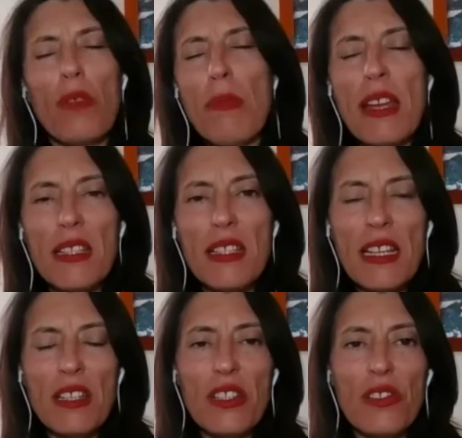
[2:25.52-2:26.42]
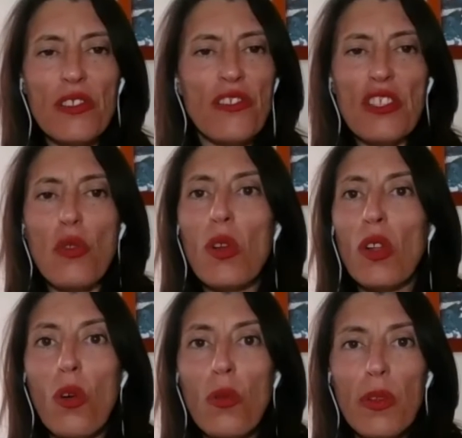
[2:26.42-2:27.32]
men tend to just go
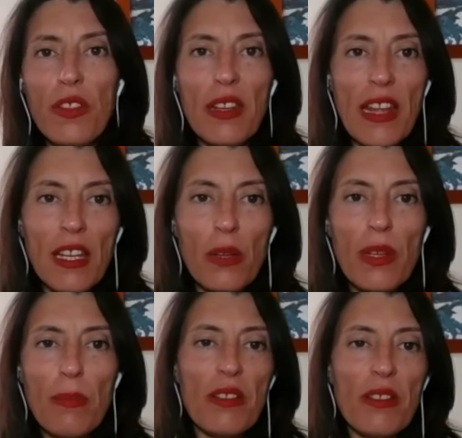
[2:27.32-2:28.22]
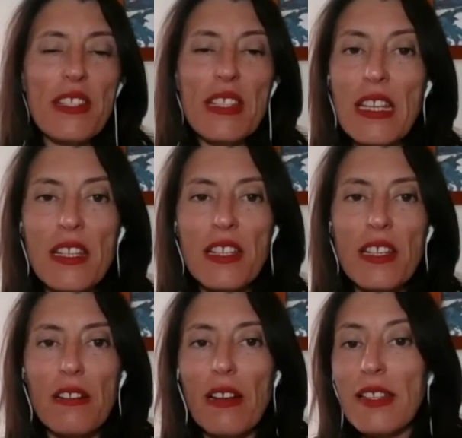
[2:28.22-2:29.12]
along with it anyway, because it's
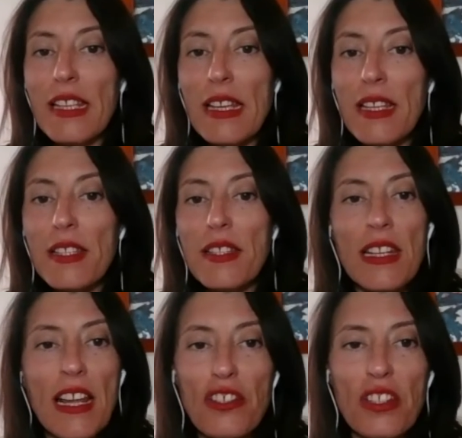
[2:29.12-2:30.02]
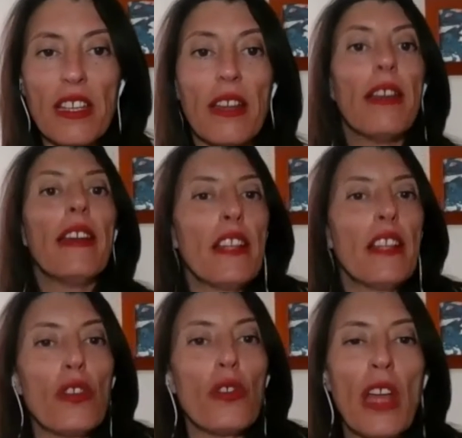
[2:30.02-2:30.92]
easier as it is than actually, you
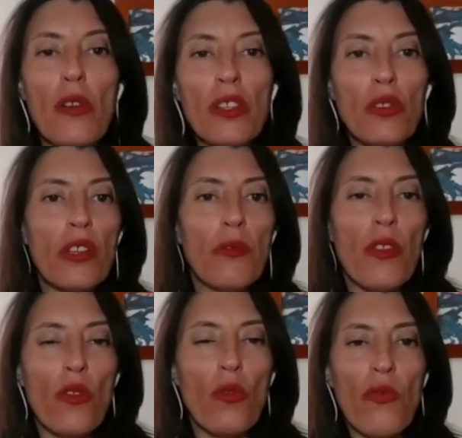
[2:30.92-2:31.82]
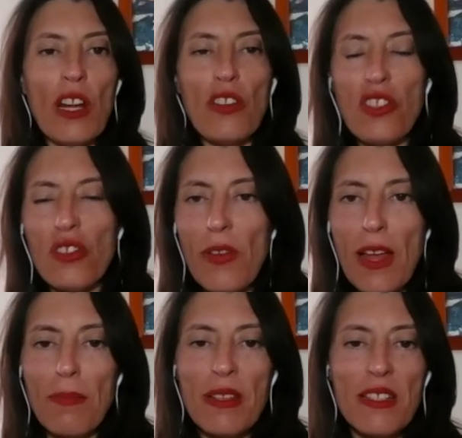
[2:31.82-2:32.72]
know, going out and looking for their own version of
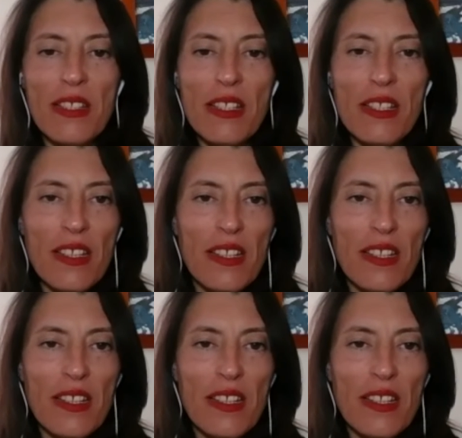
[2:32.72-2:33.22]
happiness.